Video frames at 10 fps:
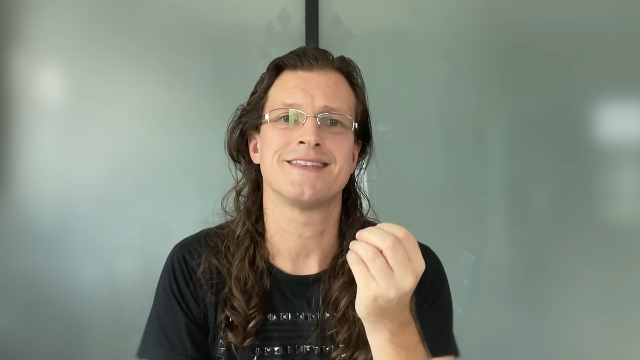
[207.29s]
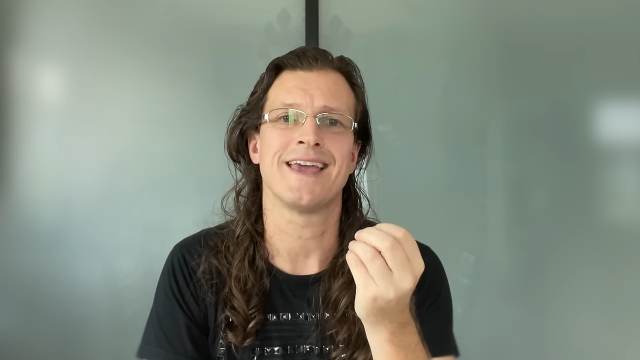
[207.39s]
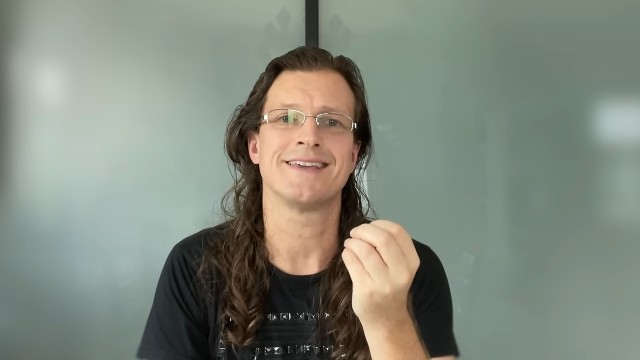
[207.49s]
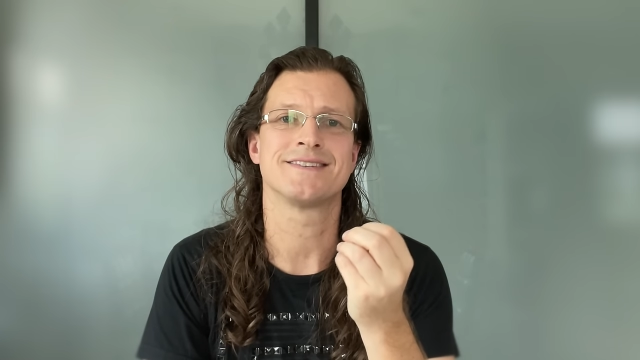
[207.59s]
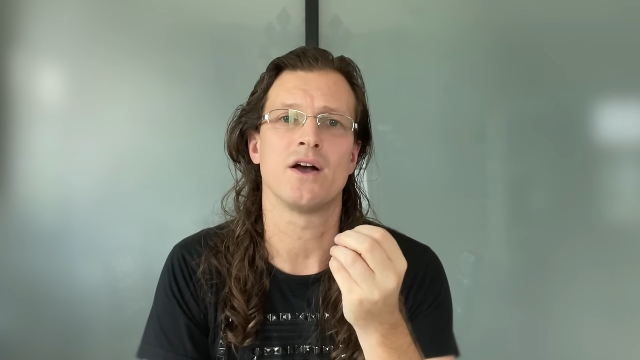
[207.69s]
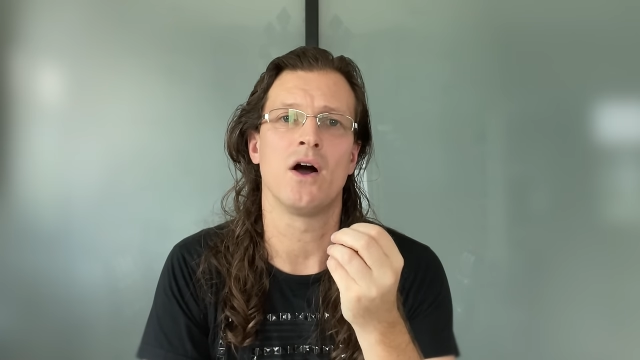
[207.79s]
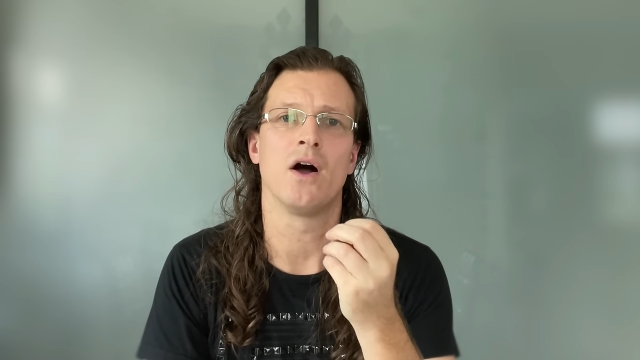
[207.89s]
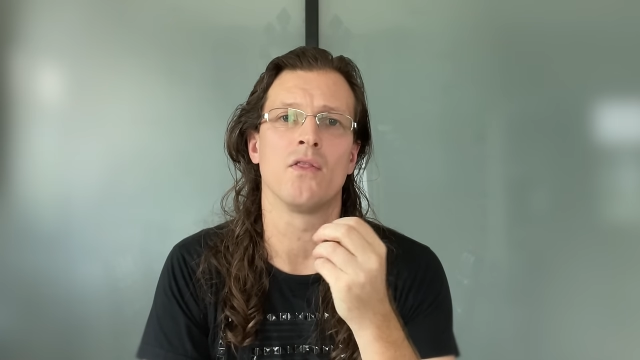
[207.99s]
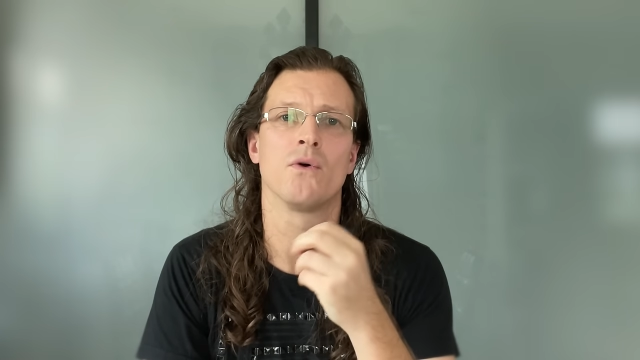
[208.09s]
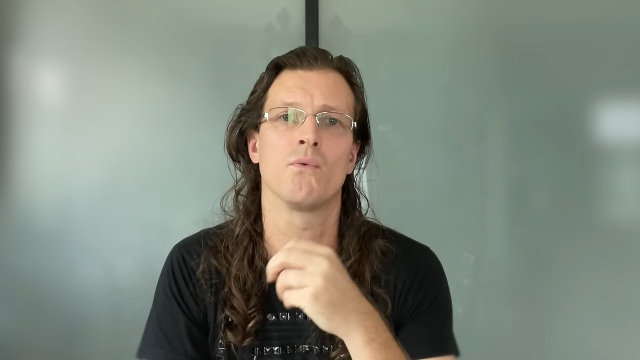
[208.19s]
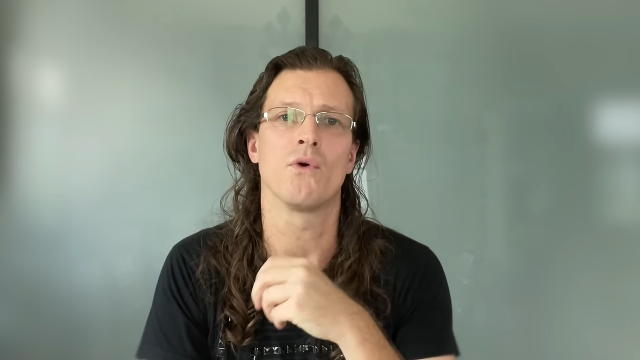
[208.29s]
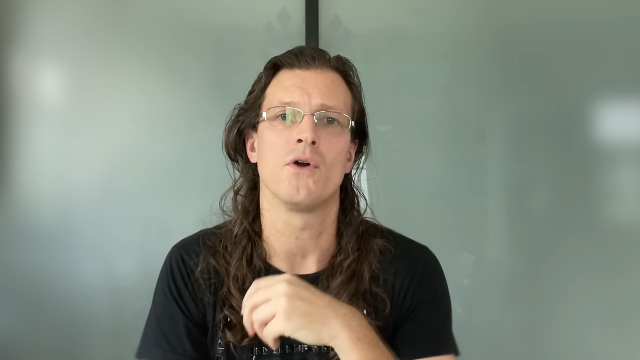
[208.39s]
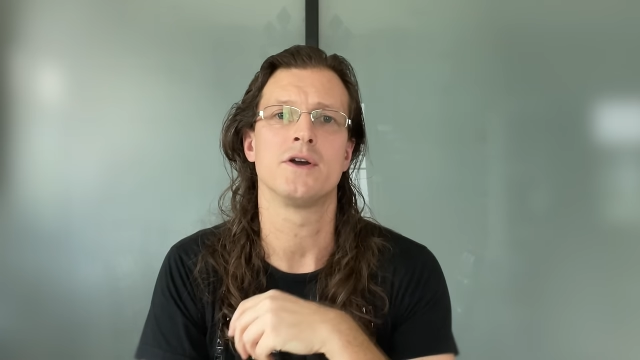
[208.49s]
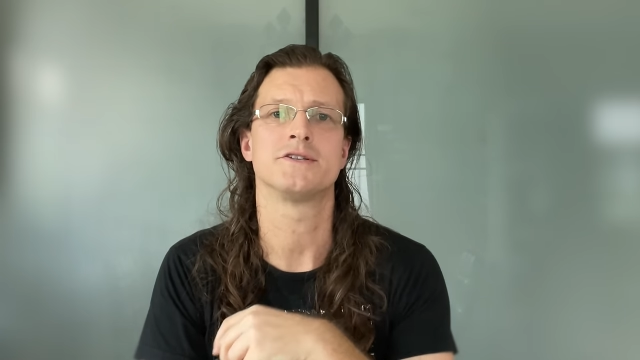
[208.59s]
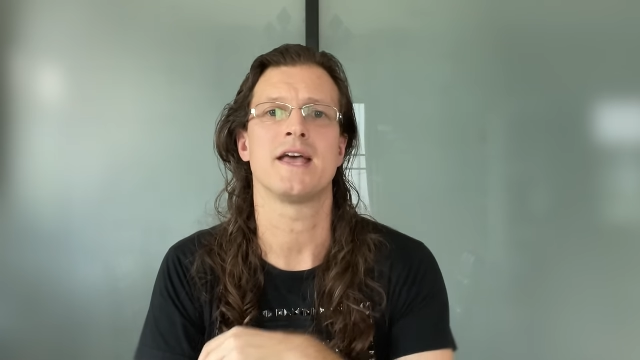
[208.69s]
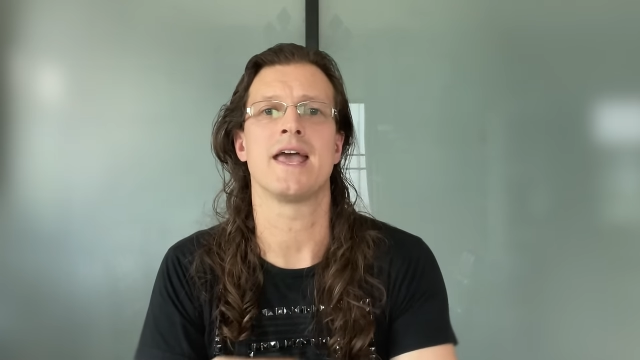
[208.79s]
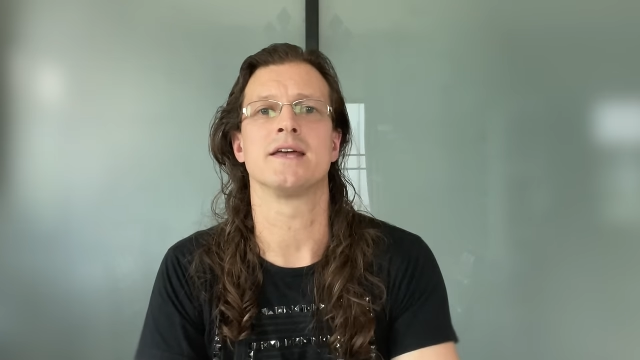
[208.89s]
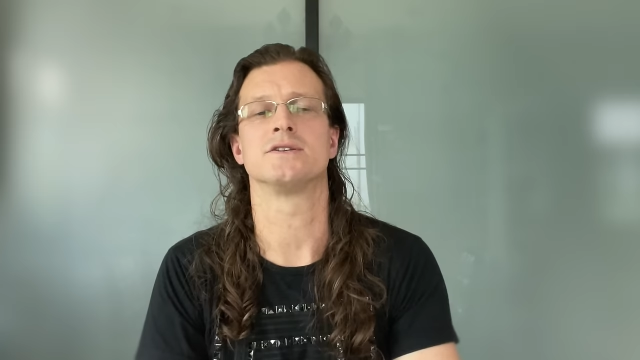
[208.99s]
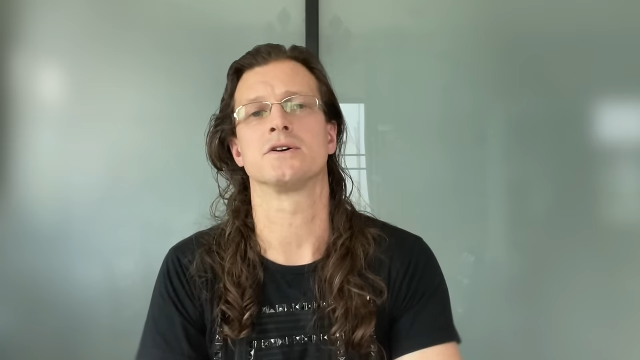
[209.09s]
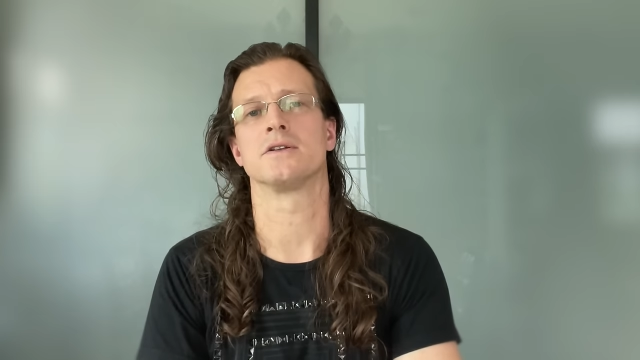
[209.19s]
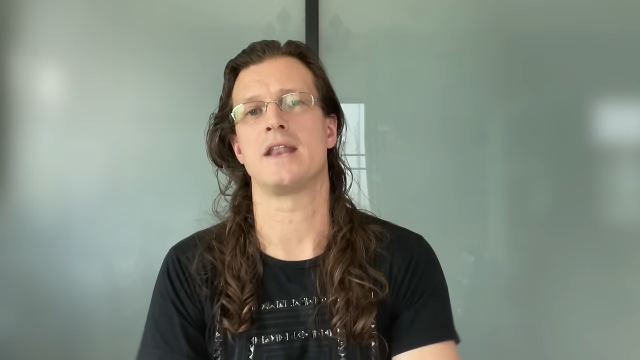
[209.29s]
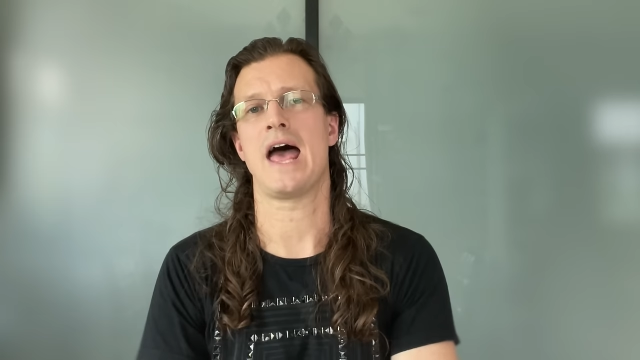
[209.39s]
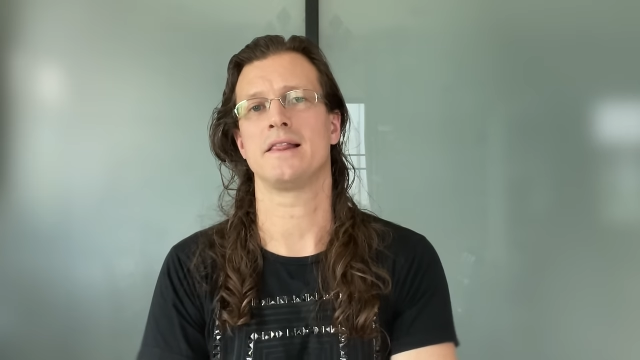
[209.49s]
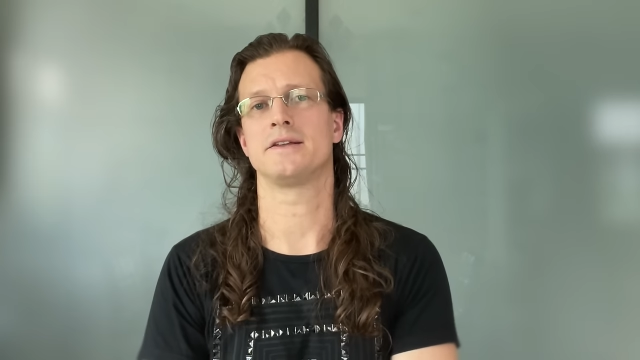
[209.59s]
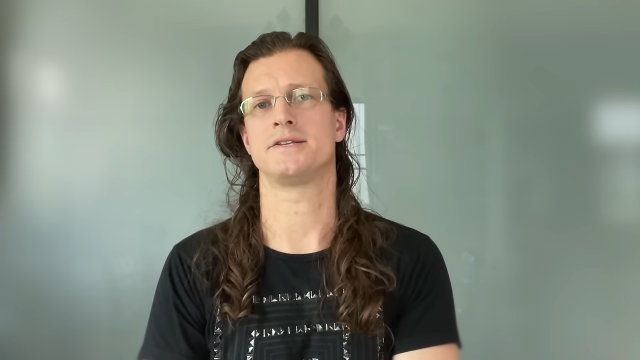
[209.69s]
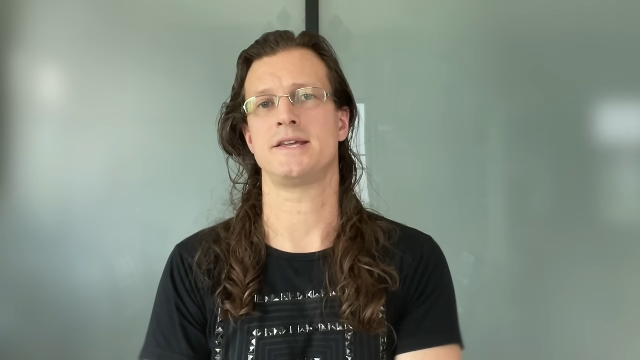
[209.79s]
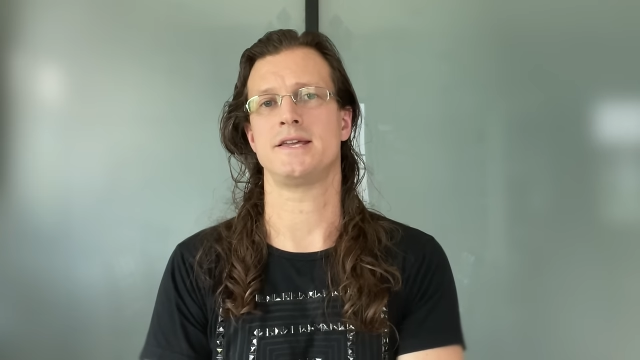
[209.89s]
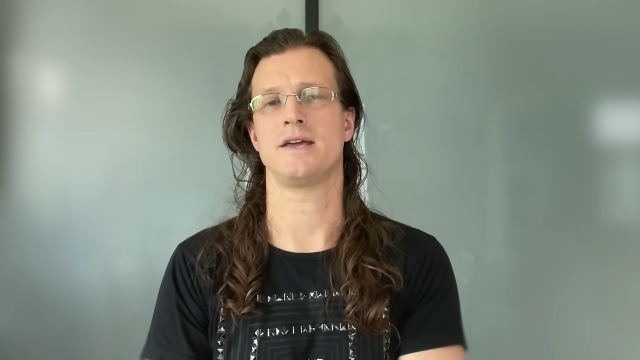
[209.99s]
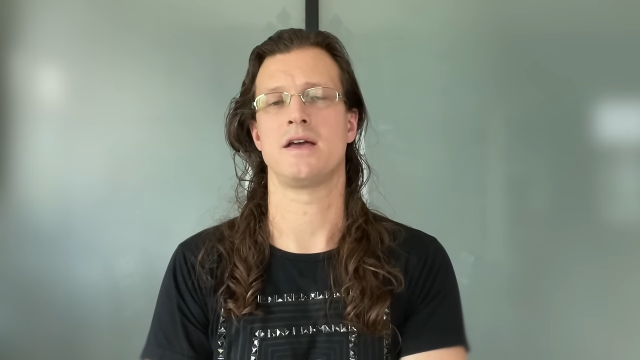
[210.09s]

takes on the words and tonality